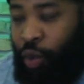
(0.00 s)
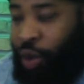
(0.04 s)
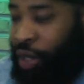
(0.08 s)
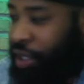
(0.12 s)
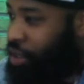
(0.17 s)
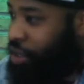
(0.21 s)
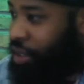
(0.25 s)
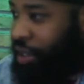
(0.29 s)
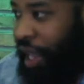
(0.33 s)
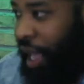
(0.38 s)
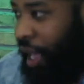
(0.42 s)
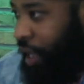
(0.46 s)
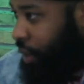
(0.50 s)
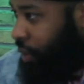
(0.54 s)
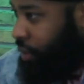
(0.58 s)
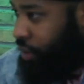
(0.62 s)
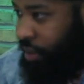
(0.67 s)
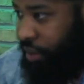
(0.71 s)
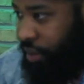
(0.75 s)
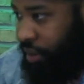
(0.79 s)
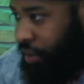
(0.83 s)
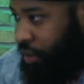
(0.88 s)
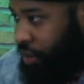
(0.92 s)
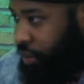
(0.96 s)
what's
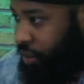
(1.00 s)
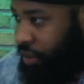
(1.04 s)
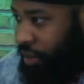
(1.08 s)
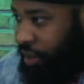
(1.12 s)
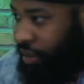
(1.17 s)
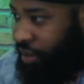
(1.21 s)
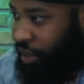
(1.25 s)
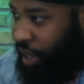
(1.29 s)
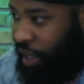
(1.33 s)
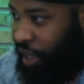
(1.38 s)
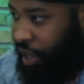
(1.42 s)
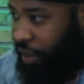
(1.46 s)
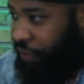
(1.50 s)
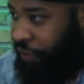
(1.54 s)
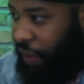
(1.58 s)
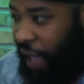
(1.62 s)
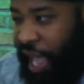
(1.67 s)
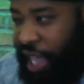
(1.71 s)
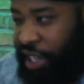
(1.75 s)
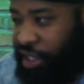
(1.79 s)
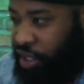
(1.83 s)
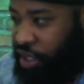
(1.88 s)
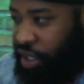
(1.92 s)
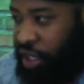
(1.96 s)
next. It's like a
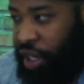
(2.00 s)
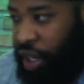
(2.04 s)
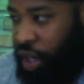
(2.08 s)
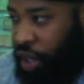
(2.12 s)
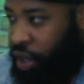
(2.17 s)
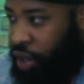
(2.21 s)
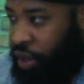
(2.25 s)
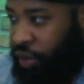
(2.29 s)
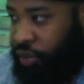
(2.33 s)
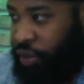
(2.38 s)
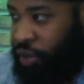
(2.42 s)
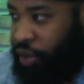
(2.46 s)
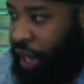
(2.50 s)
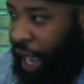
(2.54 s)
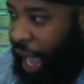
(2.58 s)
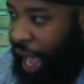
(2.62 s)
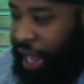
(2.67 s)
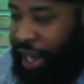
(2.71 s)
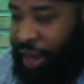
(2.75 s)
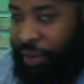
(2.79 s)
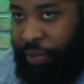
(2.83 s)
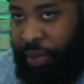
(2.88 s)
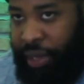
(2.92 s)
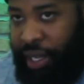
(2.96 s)
fashion curve. You
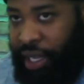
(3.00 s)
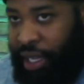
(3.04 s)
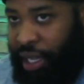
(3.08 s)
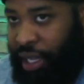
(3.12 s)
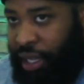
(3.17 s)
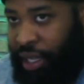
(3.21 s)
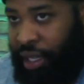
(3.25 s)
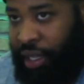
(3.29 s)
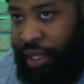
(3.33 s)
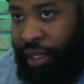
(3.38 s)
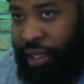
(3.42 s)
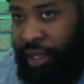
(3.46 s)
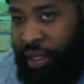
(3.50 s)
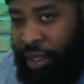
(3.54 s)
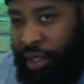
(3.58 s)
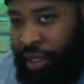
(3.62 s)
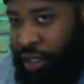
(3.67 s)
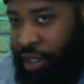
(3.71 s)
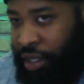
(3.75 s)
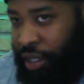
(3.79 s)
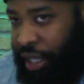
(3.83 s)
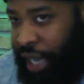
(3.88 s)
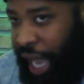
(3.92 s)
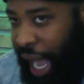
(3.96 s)
gotta
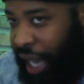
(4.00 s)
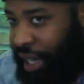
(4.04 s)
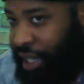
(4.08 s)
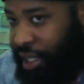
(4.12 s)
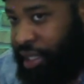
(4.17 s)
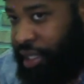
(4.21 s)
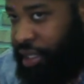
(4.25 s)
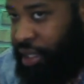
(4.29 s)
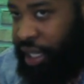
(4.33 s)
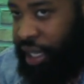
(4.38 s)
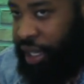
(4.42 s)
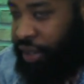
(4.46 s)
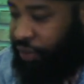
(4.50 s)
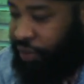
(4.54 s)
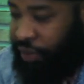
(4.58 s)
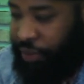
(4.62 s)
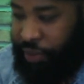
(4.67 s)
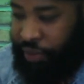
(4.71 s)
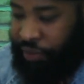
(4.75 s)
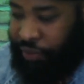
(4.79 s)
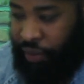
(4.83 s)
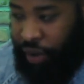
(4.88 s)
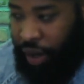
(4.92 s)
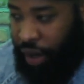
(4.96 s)
see it
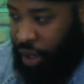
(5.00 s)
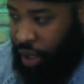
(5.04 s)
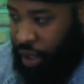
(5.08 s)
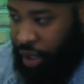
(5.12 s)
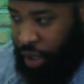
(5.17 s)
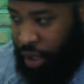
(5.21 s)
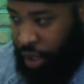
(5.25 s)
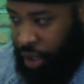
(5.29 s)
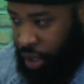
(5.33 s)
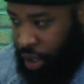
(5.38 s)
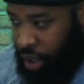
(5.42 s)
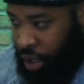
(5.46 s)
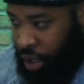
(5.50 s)
from afar.